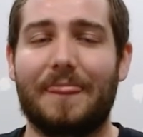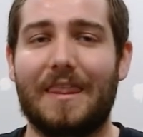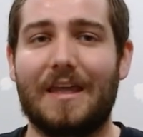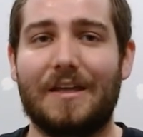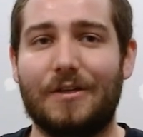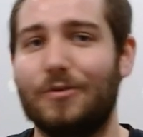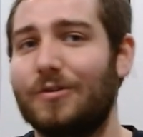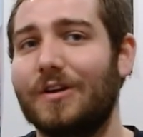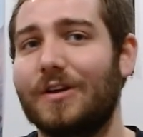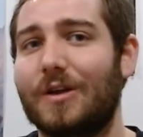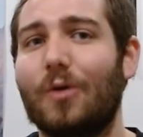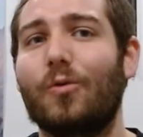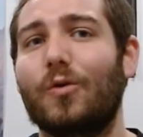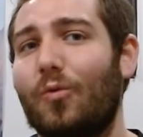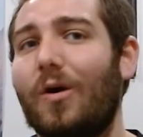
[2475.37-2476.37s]
you can
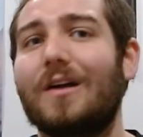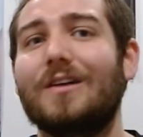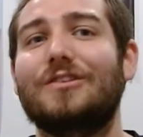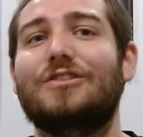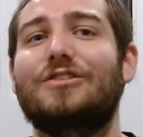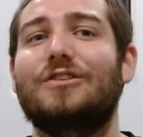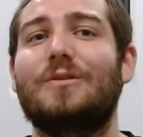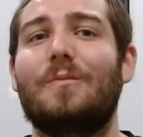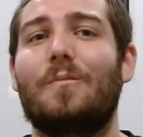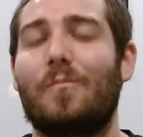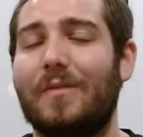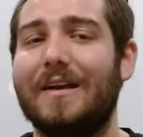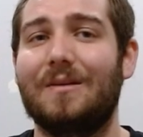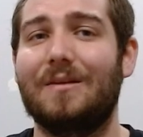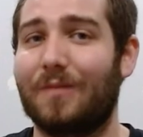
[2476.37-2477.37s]
go and watch
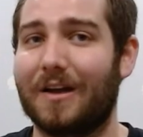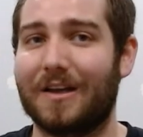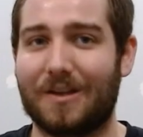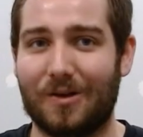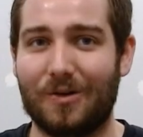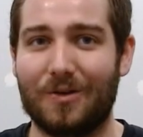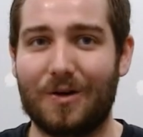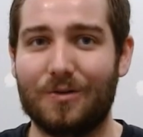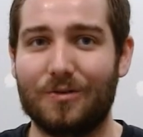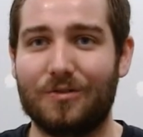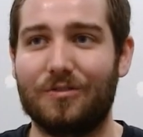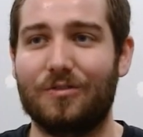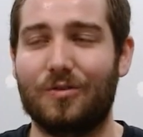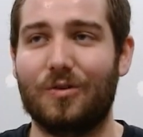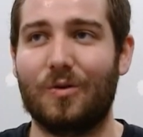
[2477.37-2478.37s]
me and my co
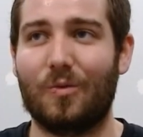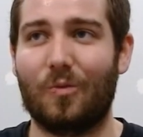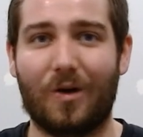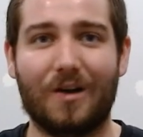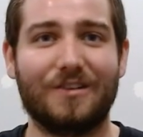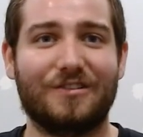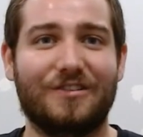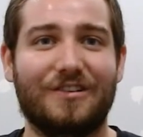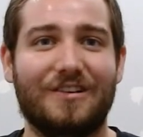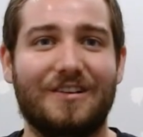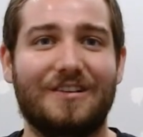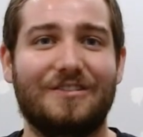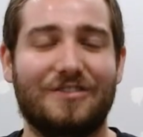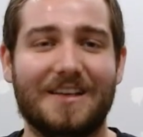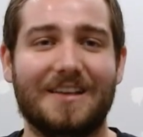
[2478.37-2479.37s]
host watch
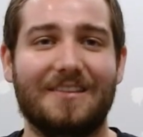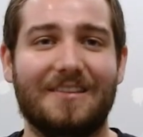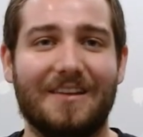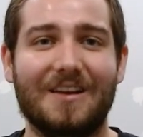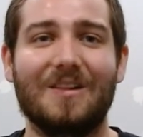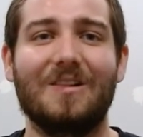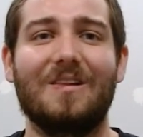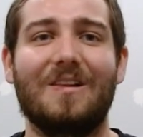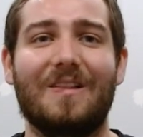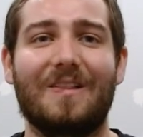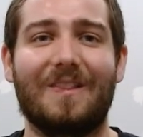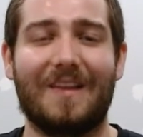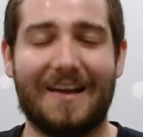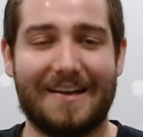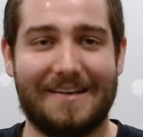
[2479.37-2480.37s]
Chicken Little
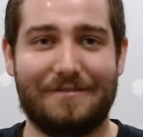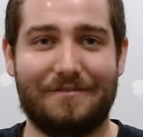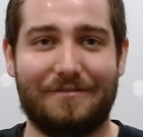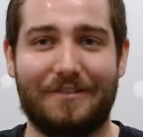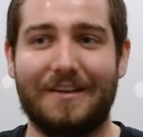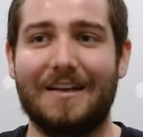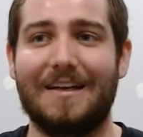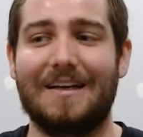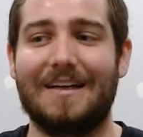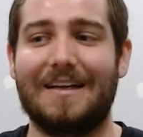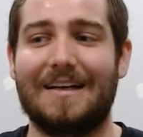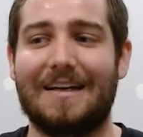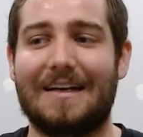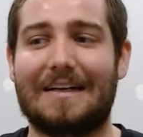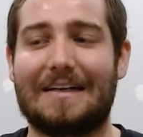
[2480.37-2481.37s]
live.
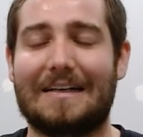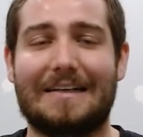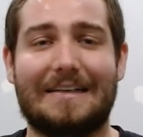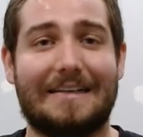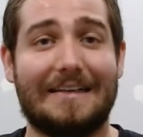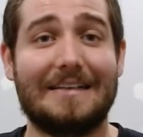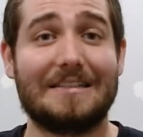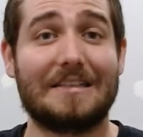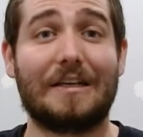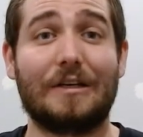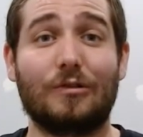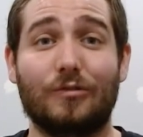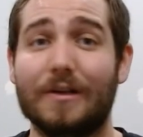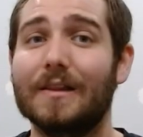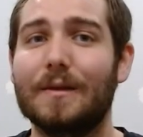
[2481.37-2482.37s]
Uh, it is a
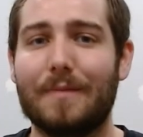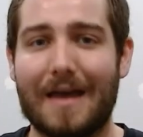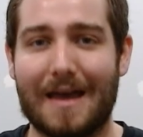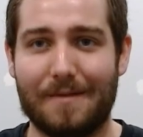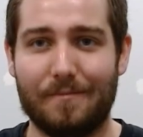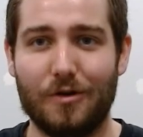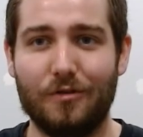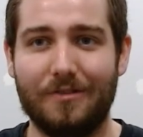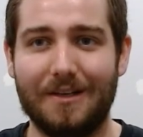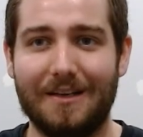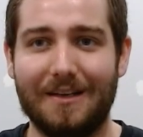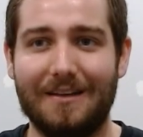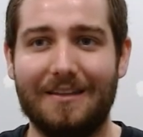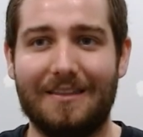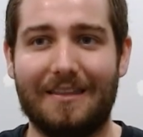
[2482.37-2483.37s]
really bad movie
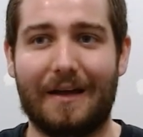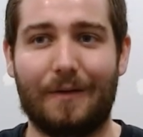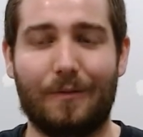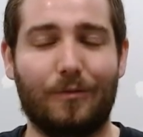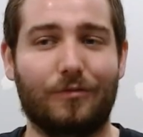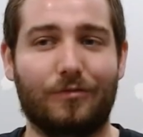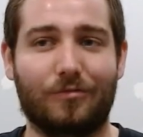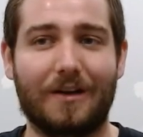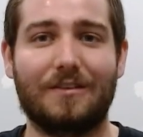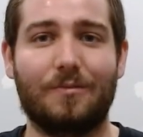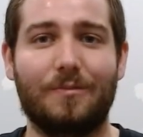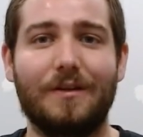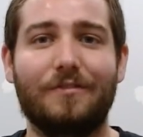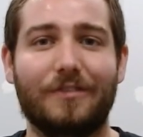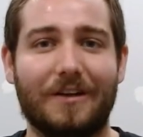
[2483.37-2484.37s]
that was right to
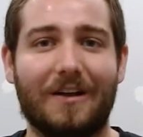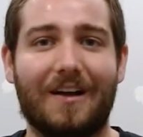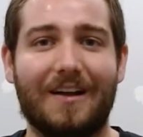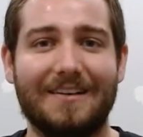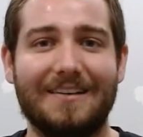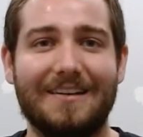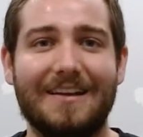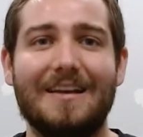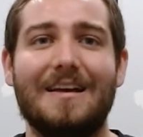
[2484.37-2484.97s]
be forgotten,